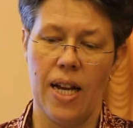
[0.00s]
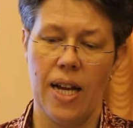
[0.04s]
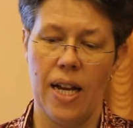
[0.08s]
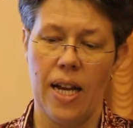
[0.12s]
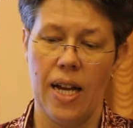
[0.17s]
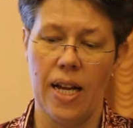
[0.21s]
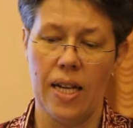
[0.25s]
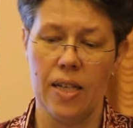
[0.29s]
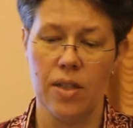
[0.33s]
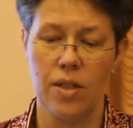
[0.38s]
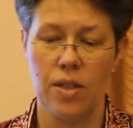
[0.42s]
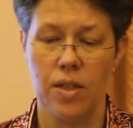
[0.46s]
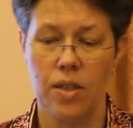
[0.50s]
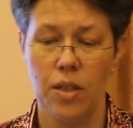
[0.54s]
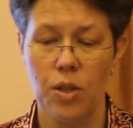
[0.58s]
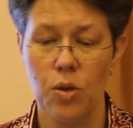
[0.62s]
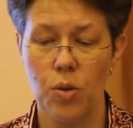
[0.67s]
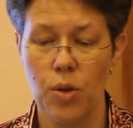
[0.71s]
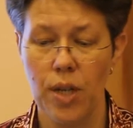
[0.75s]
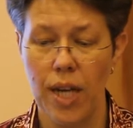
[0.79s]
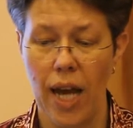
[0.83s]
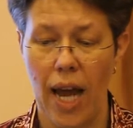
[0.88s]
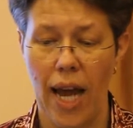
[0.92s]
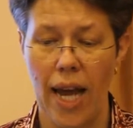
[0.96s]
And
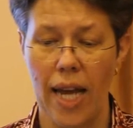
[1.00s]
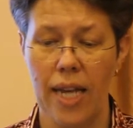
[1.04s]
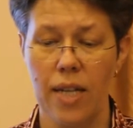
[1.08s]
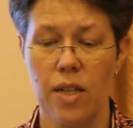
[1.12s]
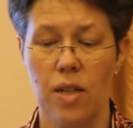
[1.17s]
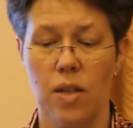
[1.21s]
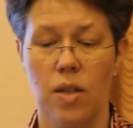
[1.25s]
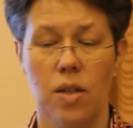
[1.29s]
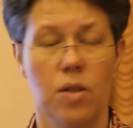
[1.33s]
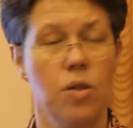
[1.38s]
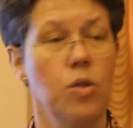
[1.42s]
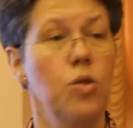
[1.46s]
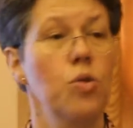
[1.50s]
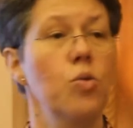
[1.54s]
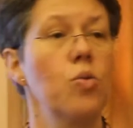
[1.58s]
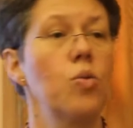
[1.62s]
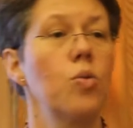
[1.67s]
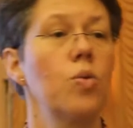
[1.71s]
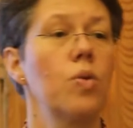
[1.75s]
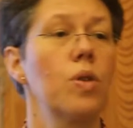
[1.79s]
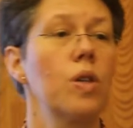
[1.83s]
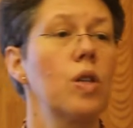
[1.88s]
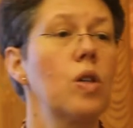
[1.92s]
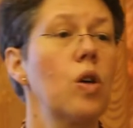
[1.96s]
you can
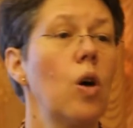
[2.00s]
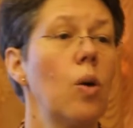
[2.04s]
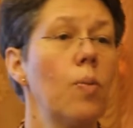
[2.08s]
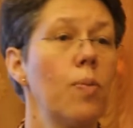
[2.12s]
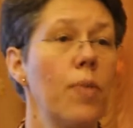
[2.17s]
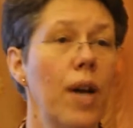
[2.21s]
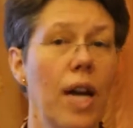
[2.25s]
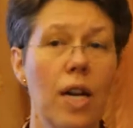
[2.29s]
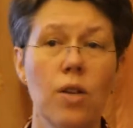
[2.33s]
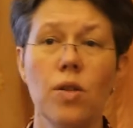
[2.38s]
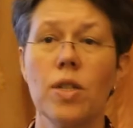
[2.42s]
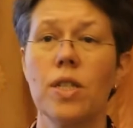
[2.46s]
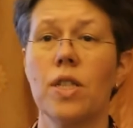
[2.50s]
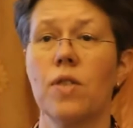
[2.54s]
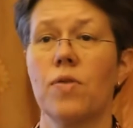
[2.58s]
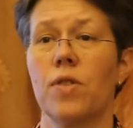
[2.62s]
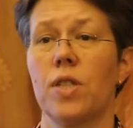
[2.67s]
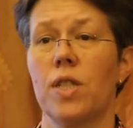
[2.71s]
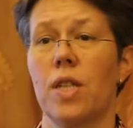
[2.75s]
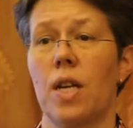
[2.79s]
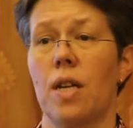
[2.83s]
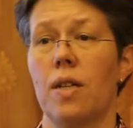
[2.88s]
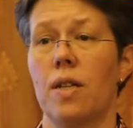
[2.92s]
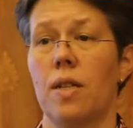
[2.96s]
do comparative
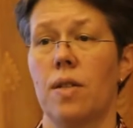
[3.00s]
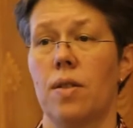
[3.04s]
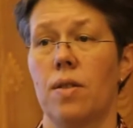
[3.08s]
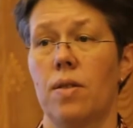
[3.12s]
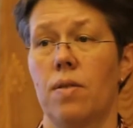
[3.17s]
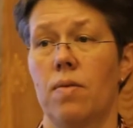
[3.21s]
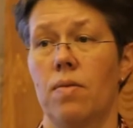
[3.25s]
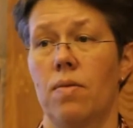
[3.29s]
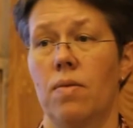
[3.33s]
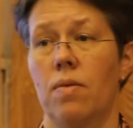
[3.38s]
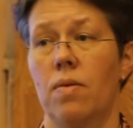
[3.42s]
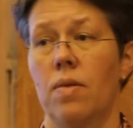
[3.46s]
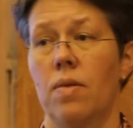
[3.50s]
studies.